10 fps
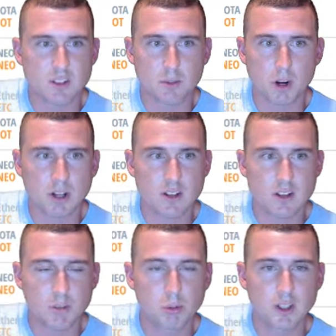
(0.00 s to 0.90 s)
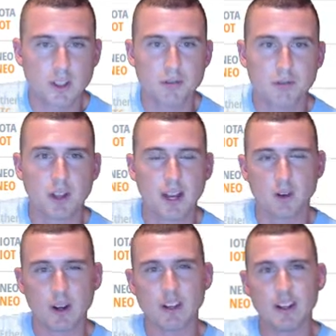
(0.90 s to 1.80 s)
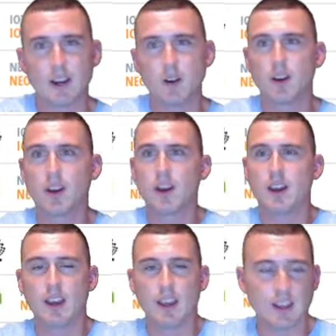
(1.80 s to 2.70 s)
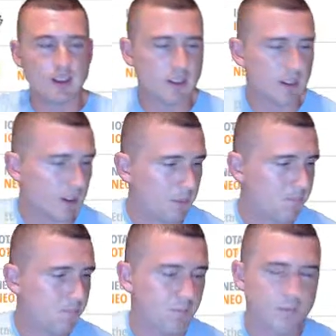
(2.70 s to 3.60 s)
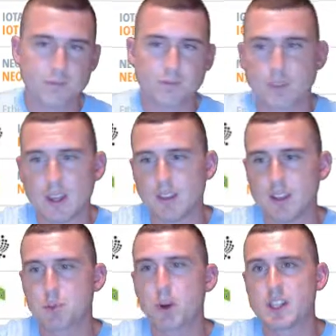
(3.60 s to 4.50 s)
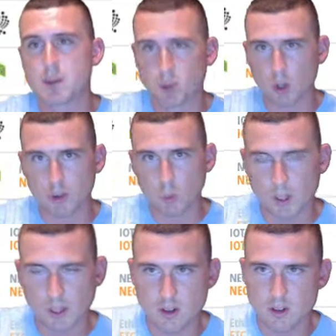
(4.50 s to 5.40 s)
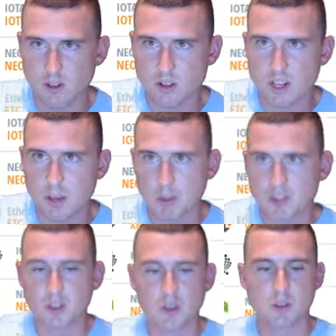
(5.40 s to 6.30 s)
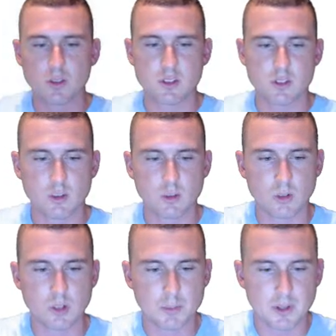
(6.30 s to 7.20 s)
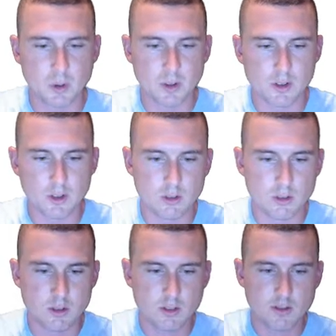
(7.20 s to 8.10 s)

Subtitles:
The market is completely flat right now, and that's pretty typical over the weekend. There's not much news. Let's go Bitcoin news.